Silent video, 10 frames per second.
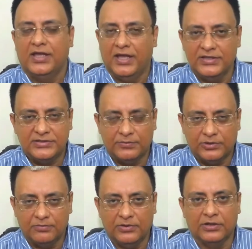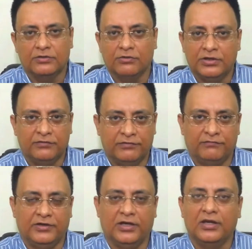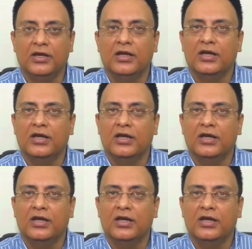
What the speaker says: and September 2015,